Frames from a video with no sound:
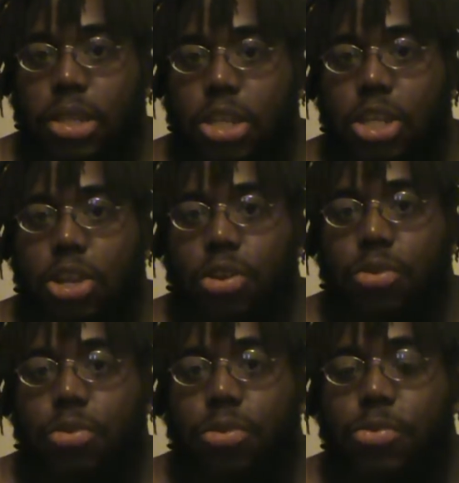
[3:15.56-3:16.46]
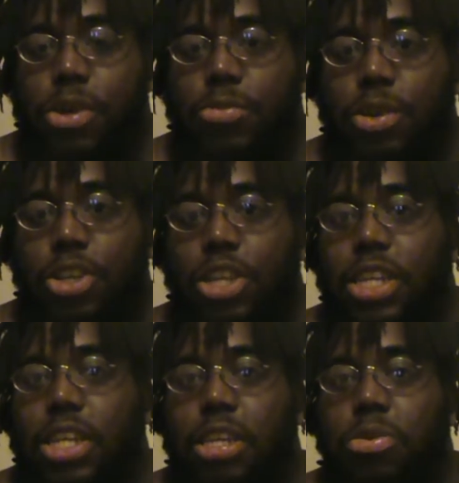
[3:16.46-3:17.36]
So we'll
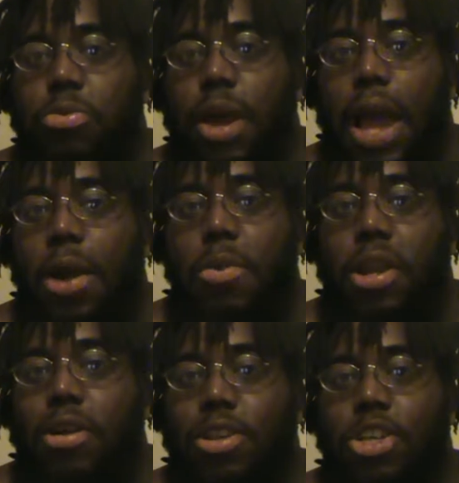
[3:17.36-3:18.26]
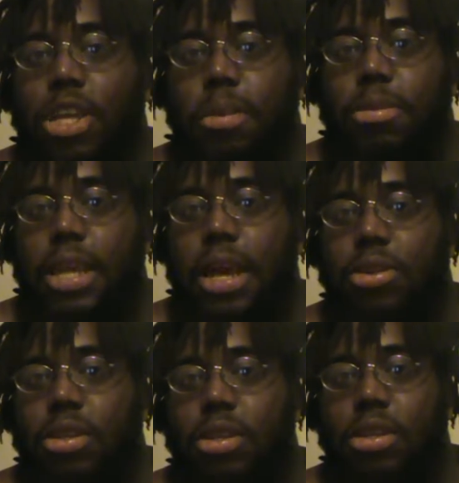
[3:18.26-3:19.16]
just see how it all shapes
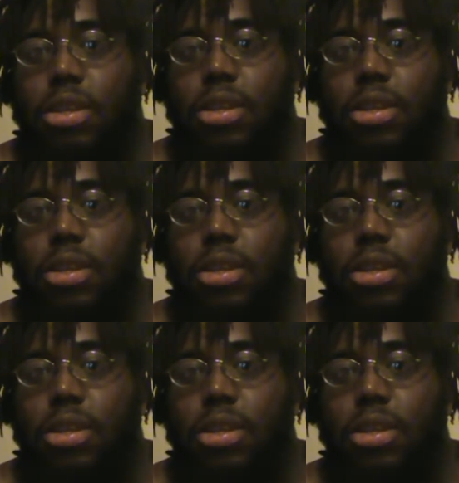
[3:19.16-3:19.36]
out.